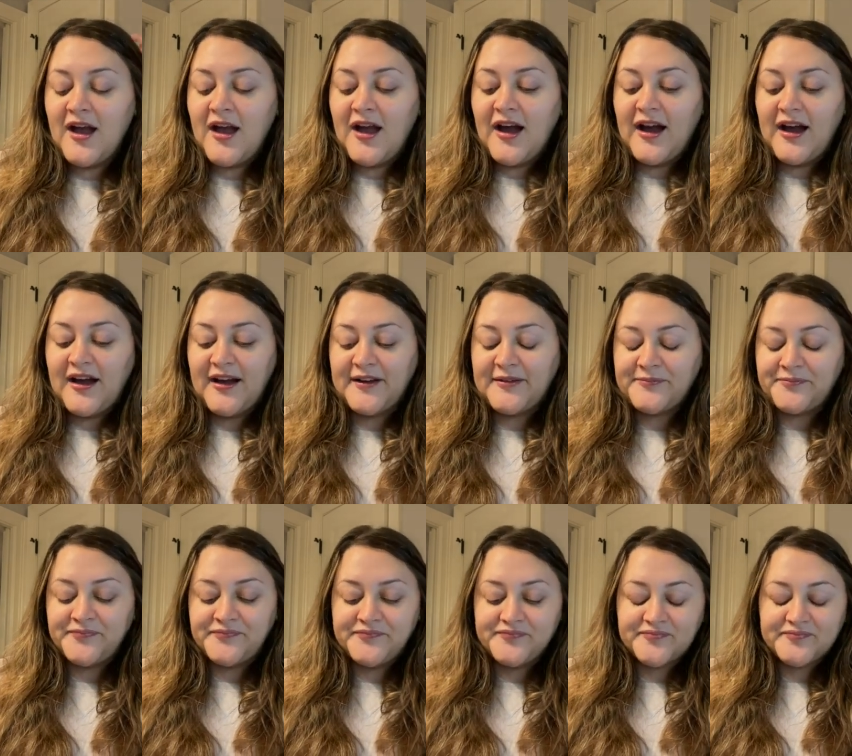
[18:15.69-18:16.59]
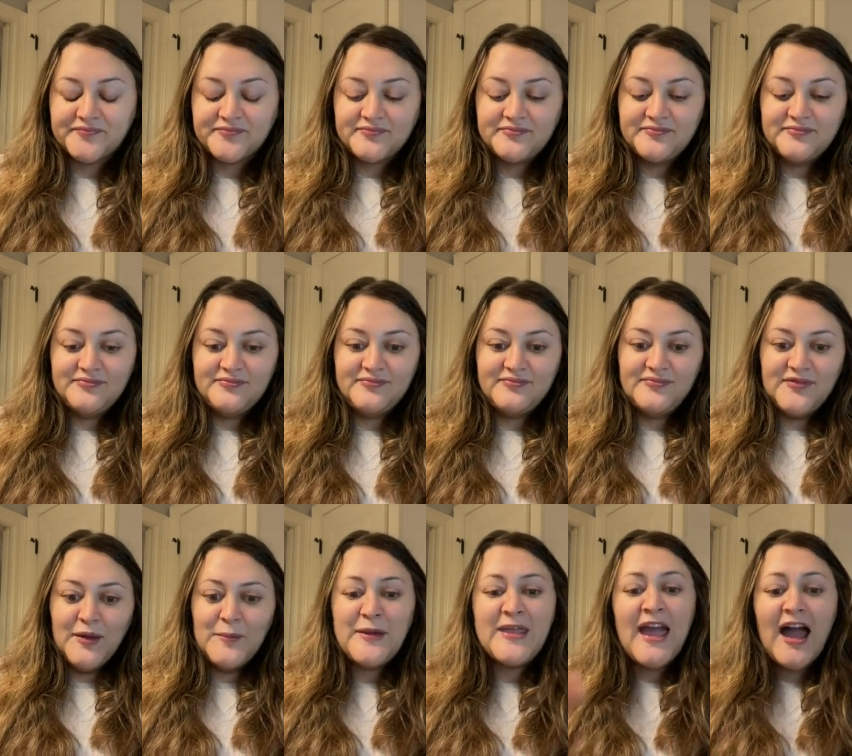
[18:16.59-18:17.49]

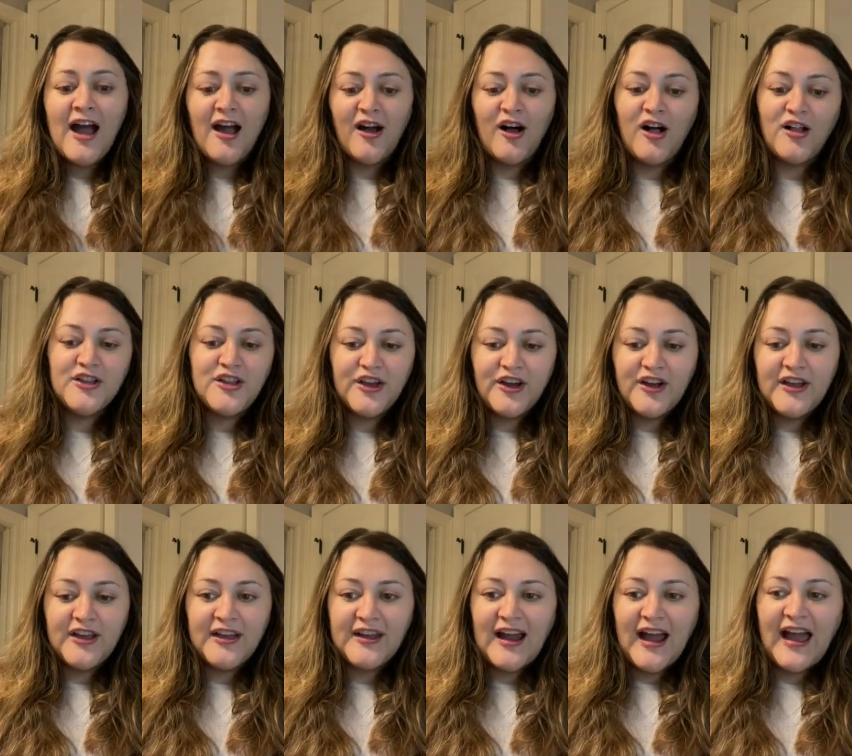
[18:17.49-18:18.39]
But yeah, all good.